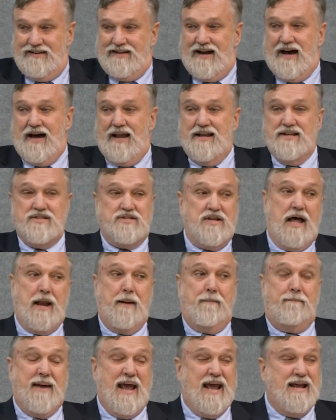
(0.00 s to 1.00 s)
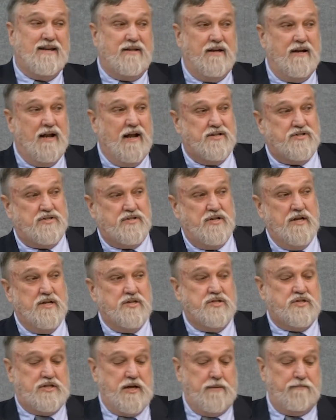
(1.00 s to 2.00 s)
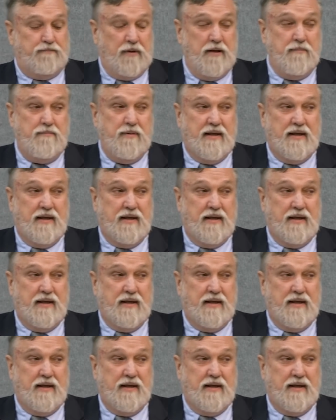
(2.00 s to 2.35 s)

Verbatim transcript: God has not abandoned us simply